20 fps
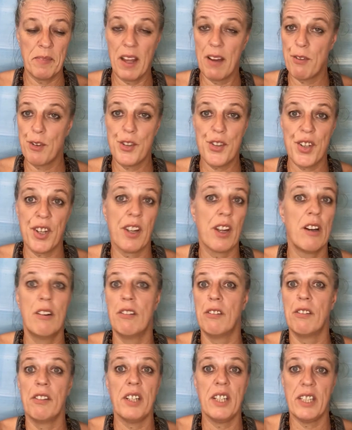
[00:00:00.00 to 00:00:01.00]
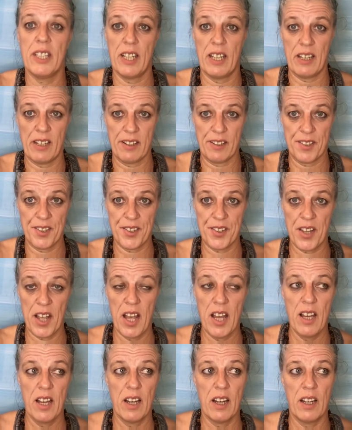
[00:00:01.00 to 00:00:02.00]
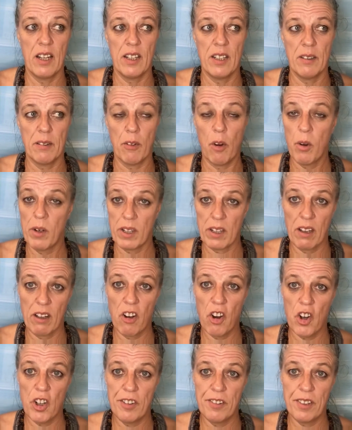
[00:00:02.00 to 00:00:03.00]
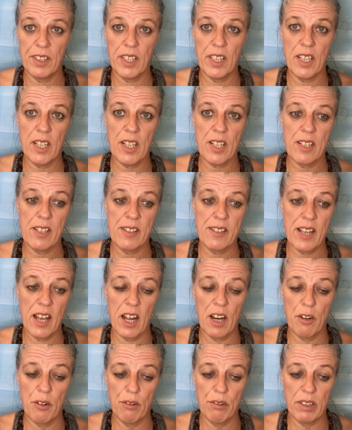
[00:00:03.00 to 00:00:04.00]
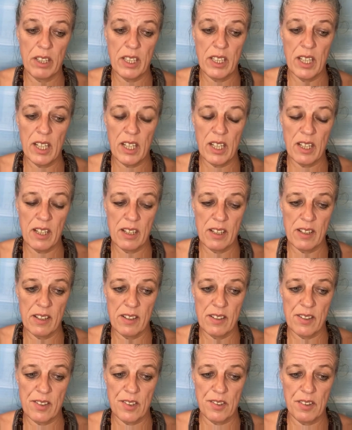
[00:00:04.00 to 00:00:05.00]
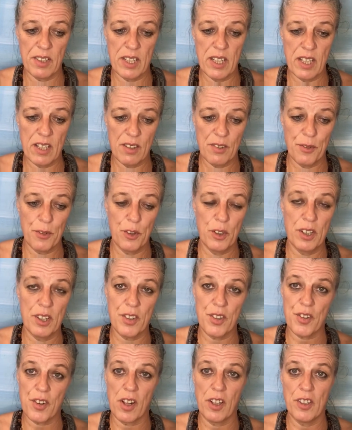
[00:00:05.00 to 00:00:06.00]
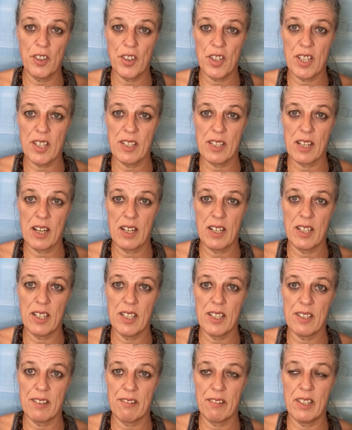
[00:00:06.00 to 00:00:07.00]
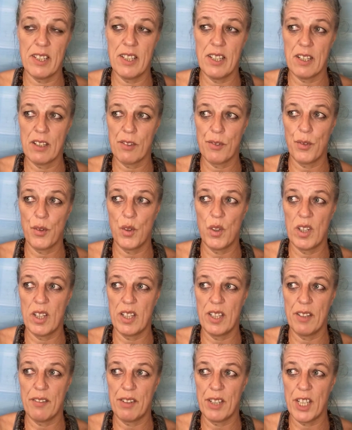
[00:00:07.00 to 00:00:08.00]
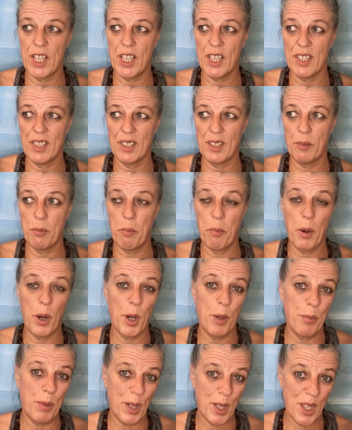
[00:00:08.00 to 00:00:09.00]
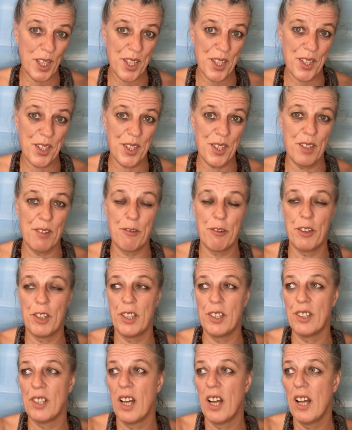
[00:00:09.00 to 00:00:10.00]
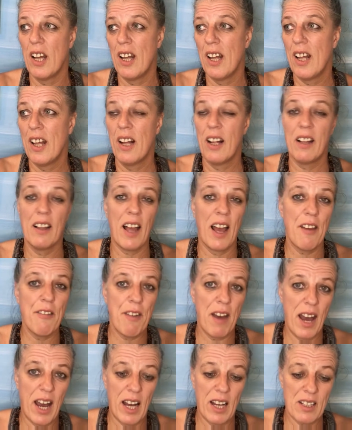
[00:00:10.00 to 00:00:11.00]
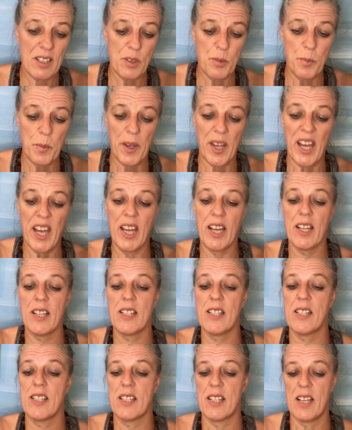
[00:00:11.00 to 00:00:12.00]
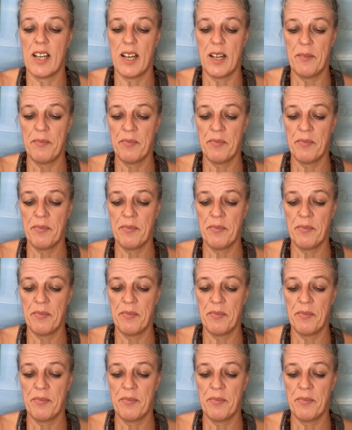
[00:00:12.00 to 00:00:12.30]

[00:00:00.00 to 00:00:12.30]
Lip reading: everything readings, oracle card readings, tarot readings, readings for astrology, science, readings for different purpose, different life aspects.